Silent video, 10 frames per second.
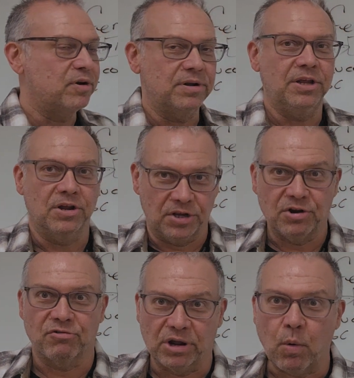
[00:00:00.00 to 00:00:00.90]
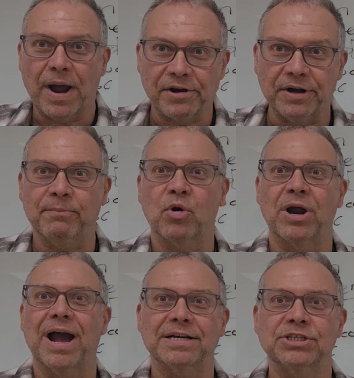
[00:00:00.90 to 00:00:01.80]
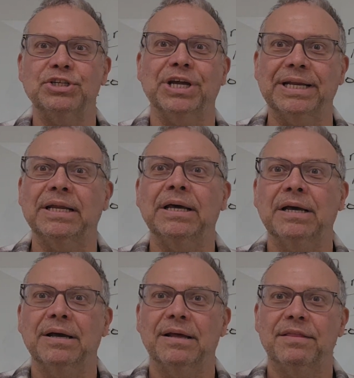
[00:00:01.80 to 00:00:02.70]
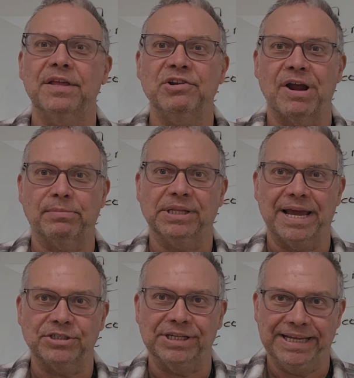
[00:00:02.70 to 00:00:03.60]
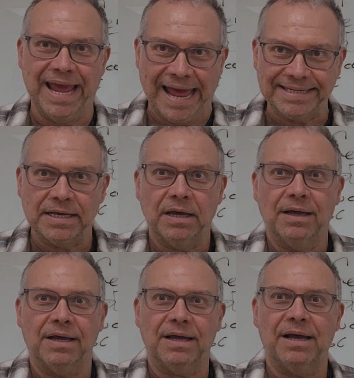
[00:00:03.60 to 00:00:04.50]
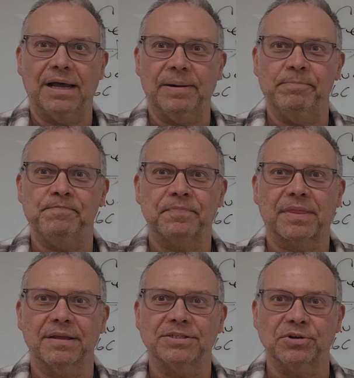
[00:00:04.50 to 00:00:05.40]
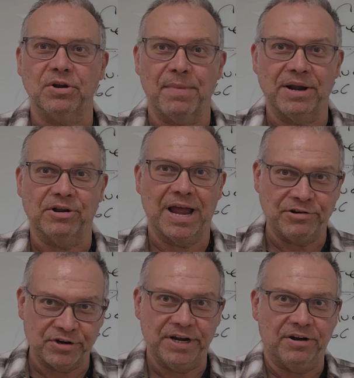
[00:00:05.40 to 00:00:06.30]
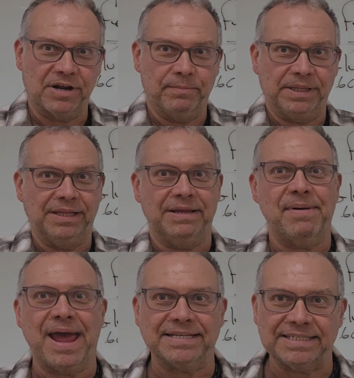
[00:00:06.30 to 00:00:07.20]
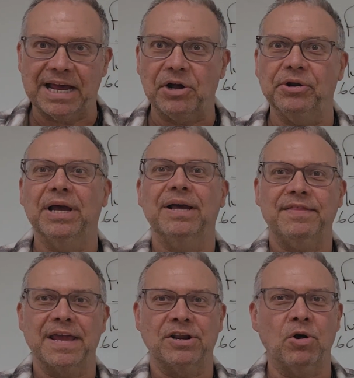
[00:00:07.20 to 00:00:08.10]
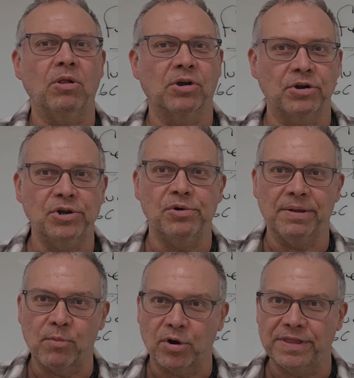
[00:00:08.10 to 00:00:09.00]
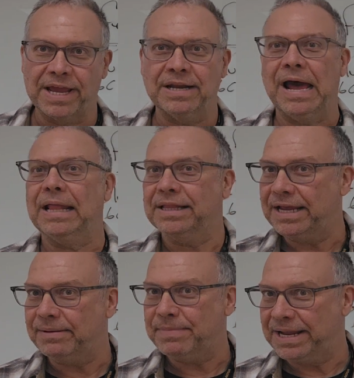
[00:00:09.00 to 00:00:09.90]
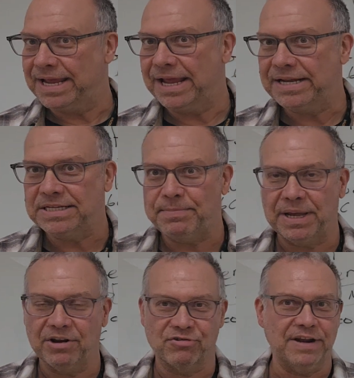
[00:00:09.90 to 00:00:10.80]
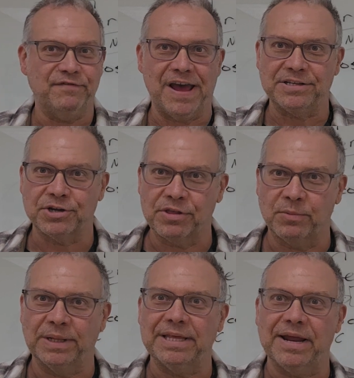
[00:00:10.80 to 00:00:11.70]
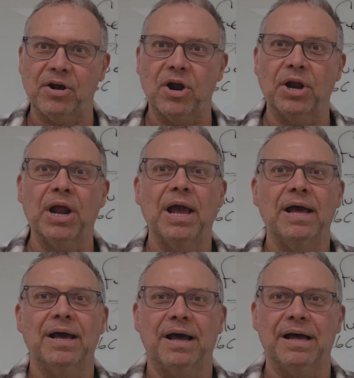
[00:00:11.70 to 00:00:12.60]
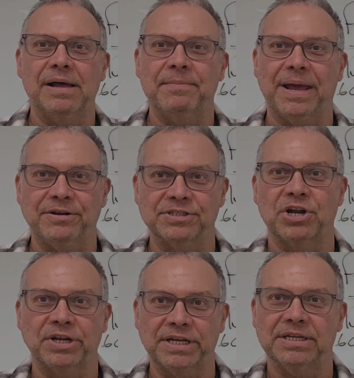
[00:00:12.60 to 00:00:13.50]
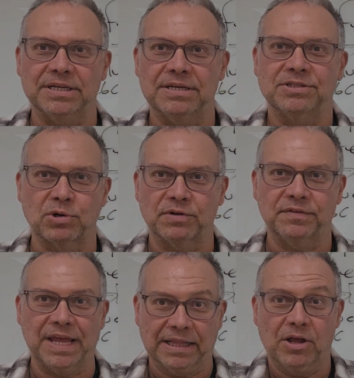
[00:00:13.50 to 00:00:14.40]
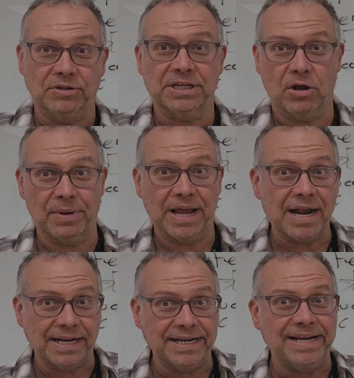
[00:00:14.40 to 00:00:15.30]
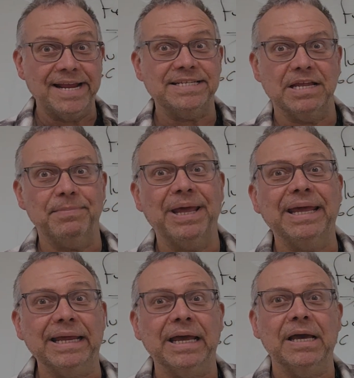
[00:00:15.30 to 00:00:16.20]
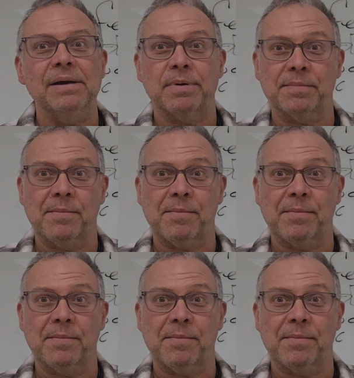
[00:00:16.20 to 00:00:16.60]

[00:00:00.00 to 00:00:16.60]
you're requiring more oxygen than you're able to actually get. So your mitochondria are completely maxed out. They can no longer do any more. They cannot make ATP at a rate faster than what they are. And you're starting to sort of get low. It's like, oh my God, I need ATP, but my